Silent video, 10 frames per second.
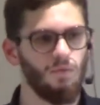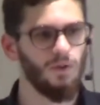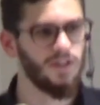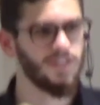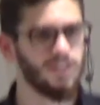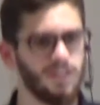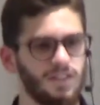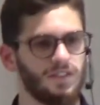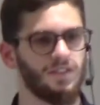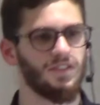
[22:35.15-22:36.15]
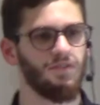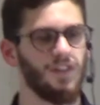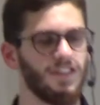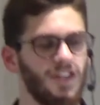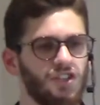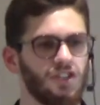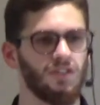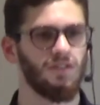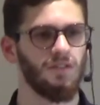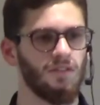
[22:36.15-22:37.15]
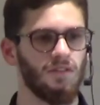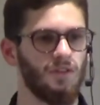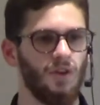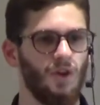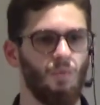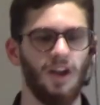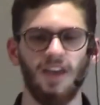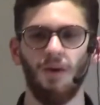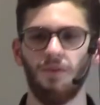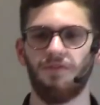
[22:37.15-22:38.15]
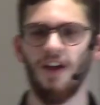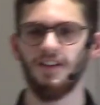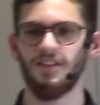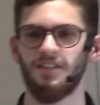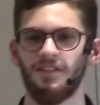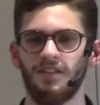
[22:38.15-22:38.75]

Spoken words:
where is this civilization? Why can't we find it?